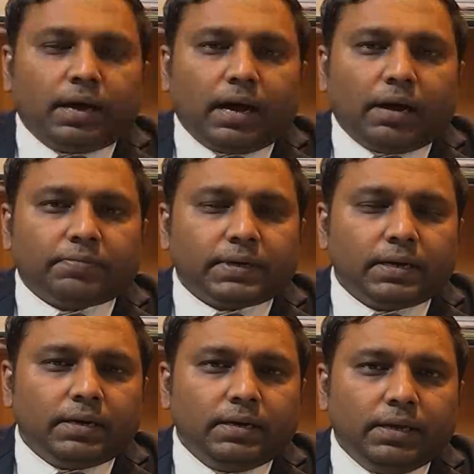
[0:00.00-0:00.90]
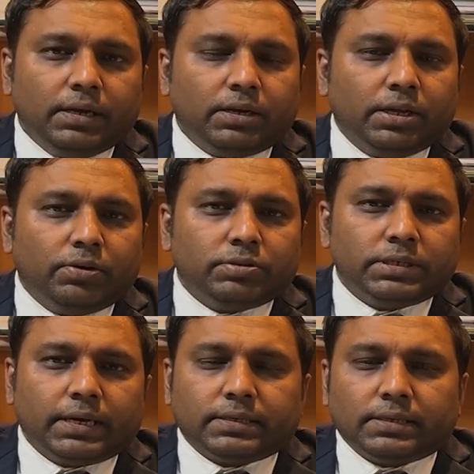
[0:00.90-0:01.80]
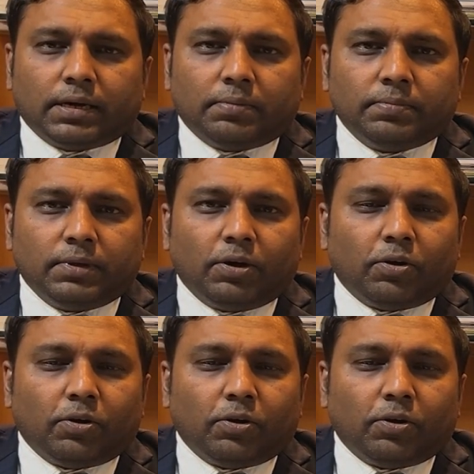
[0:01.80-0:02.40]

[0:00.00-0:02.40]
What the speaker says: After NEET UG exam,